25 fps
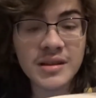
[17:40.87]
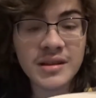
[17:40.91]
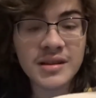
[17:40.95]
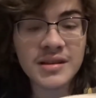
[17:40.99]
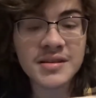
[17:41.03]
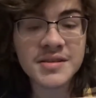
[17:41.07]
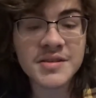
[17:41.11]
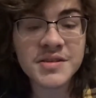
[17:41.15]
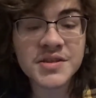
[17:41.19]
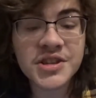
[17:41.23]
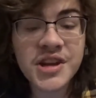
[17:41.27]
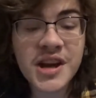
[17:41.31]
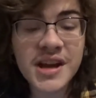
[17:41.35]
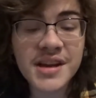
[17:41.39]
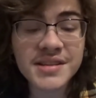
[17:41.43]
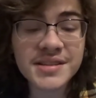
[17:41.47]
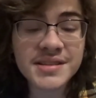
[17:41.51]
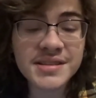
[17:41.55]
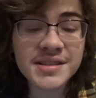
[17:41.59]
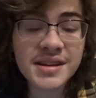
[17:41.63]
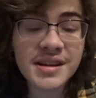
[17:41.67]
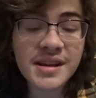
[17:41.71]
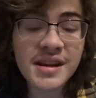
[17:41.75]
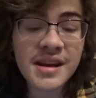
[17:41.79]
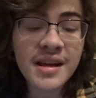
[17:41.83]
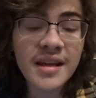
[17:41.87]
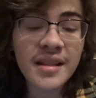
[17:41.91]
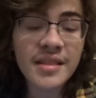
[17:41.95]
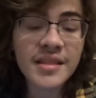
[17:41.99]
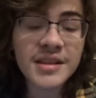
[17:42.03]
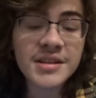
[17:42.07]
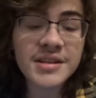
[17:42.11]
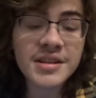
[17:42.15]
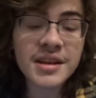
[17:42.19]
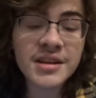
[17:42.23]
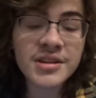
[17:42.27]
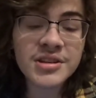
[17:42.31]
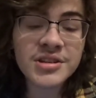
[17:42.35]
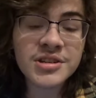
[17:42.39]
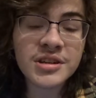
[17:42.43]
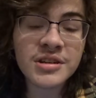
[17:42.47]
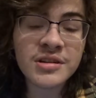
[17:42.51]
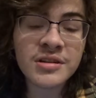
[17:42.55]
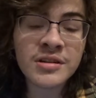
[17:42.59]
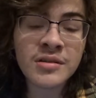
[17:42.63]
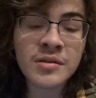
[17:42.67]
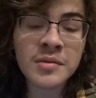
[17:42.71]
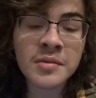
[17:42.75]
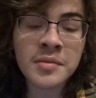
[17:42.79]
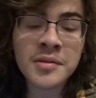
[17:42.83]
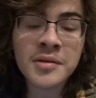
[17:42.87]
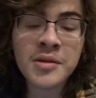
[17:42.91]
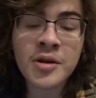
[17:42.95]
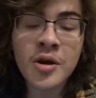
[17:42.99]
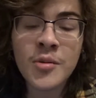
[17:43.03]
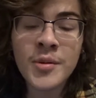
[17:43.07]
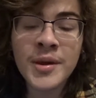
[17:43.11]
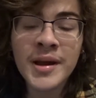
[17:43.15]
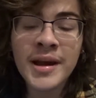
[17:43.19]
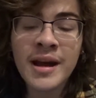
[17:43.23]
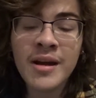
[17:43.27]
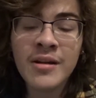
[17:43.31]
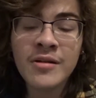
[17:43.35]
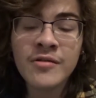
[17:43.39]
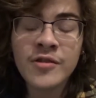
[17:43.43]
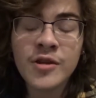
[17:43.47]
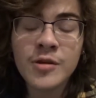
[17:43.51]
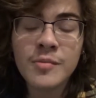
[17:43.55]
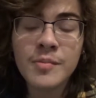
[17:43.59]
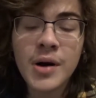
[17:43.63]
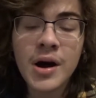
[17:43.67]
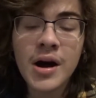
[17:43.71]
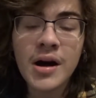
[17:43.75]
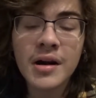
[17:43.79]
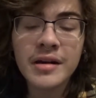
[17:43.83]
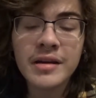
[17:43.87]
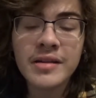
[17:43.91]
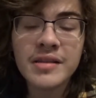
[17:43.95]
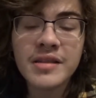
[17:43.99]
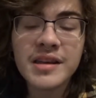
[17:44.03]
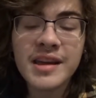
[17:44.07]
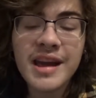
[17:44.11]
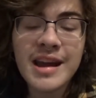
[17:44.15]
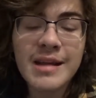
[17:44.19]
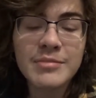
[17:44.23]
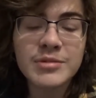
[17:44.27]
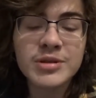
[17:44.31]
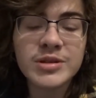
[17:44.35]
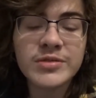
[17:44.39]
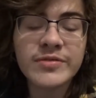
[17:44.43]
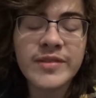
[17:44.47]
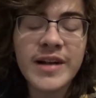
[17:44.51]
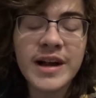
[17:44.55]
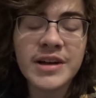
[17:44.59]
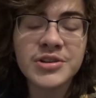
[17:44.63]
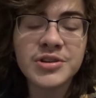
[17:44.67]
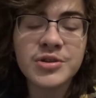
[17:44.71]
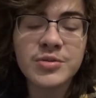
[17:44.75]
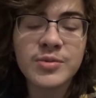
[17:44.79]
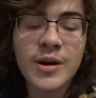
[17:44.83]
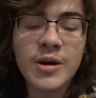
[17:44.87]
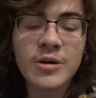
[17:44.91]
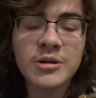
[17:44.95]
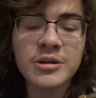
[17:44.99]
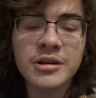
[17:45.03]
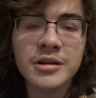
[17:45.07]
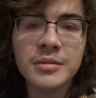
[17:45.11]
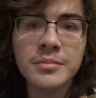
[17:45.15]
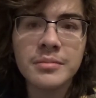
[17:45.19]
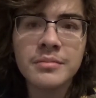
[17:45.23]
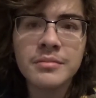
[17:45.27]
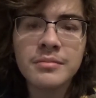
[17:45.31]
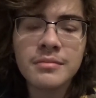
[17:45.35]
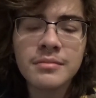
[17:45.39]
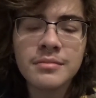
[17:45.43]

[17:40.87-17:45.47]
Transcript: his chest, the tension going out of her body. The cameras flashed around him.